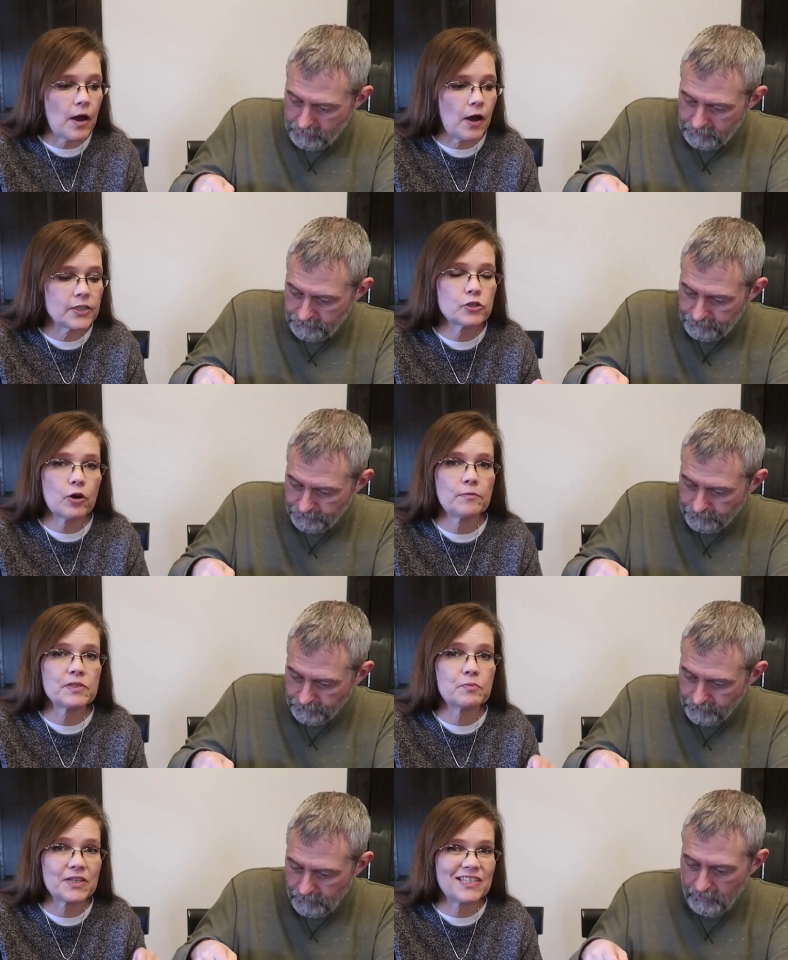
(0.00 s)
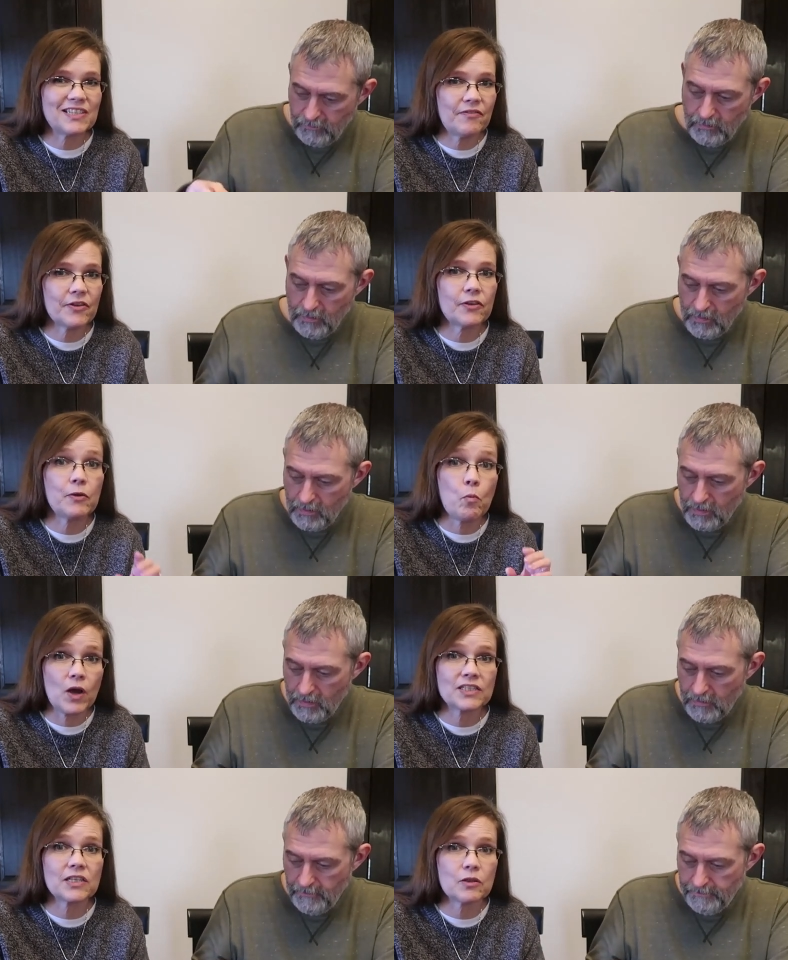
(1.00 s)
Speaker 1: ice cream specifically
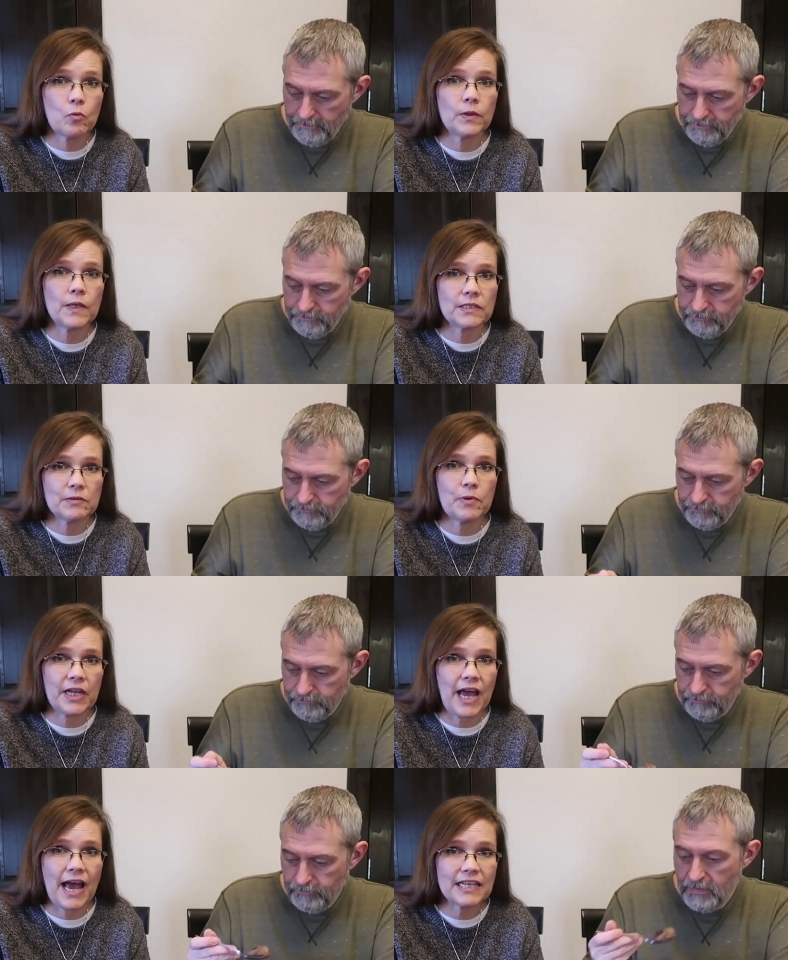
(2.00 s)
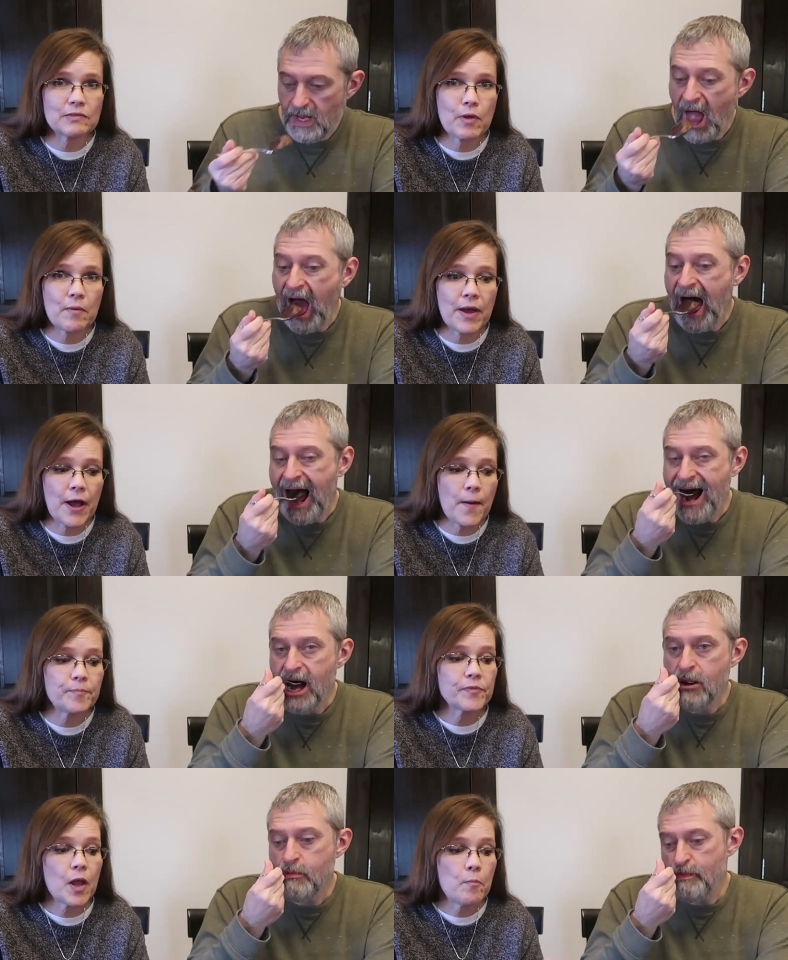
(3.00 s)
wasn't the one that somebody asked me
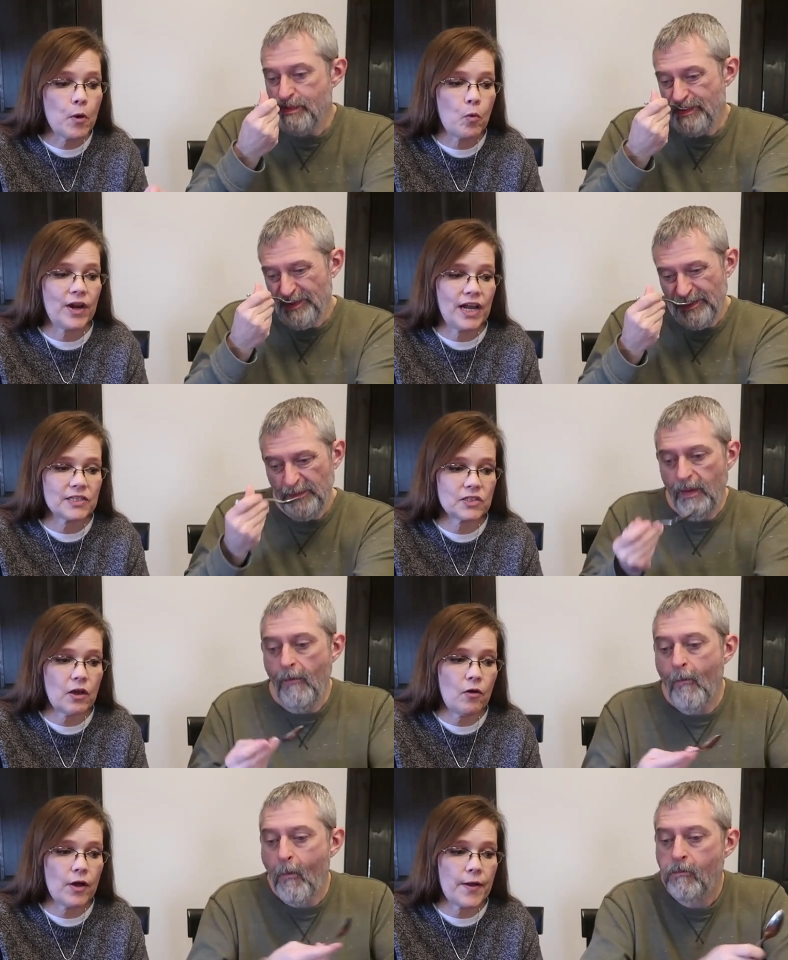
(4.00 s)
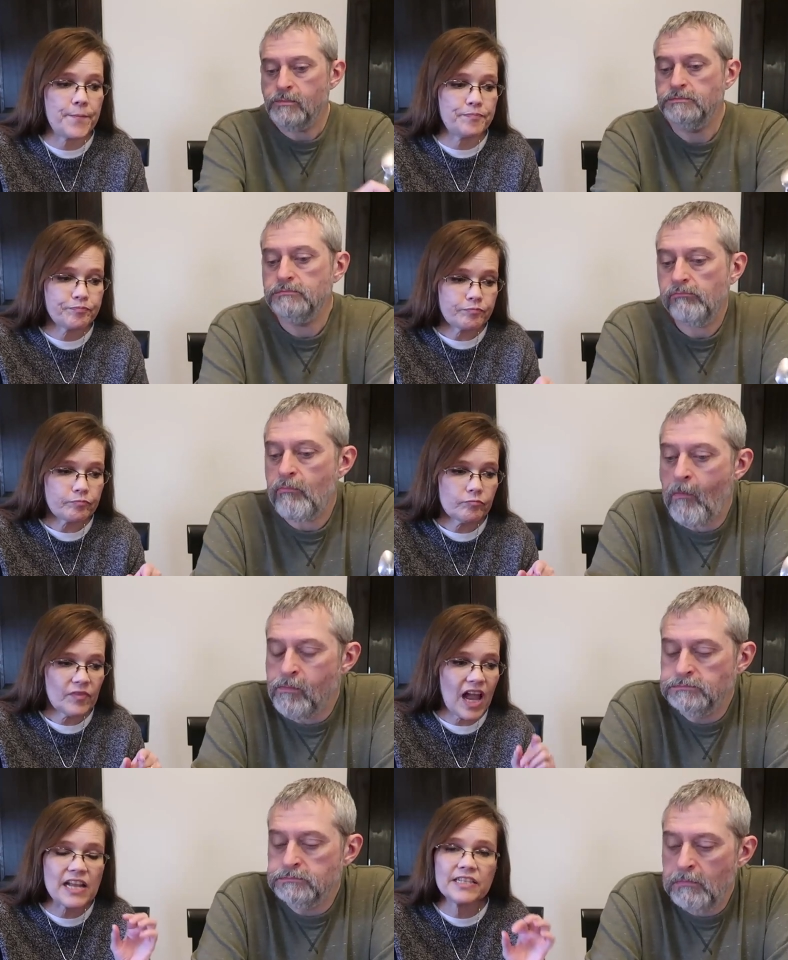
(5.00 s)
about, but when I saw it,
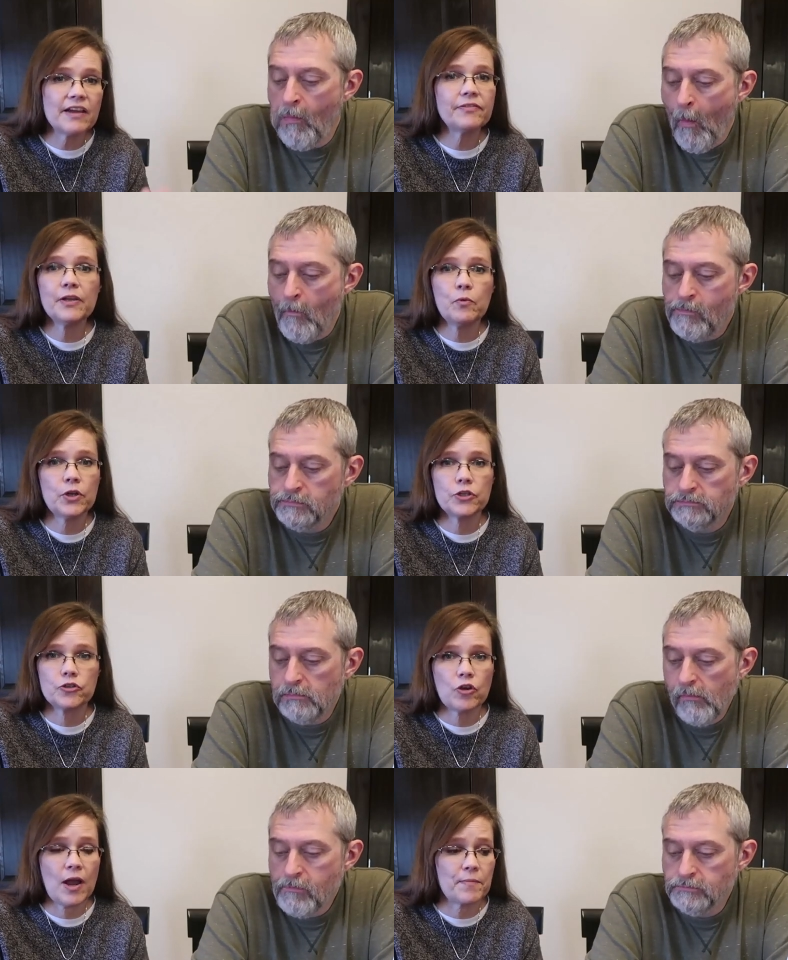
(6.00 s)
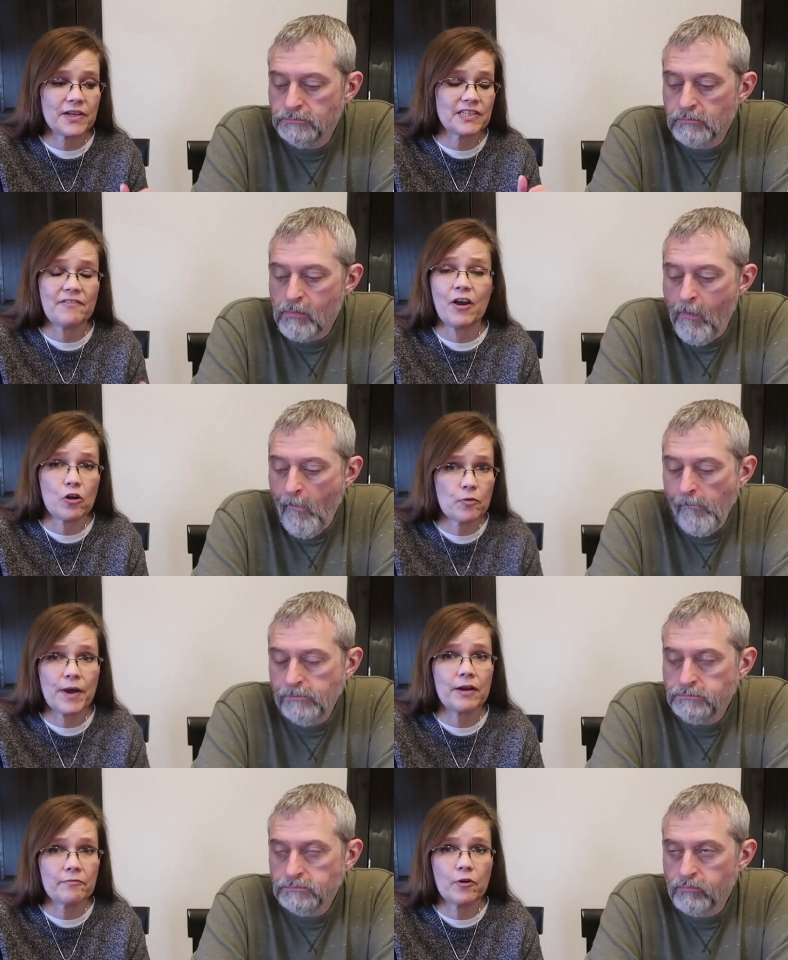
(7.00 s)
I definitely wanted to try it because I've heard
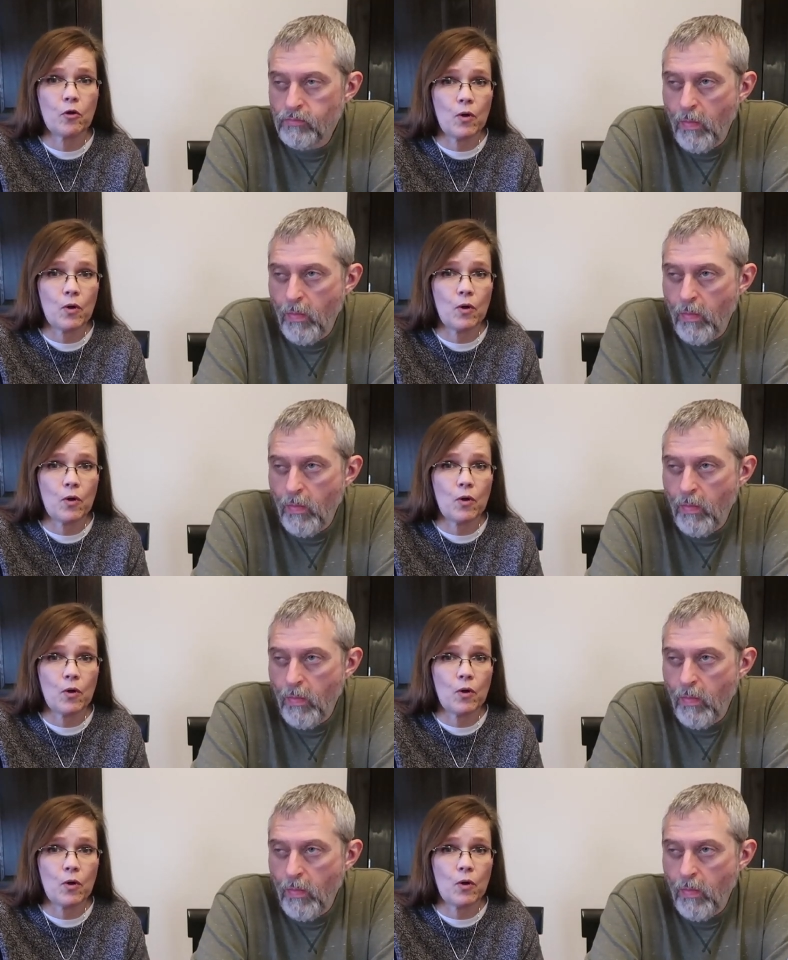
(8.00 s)
about them for a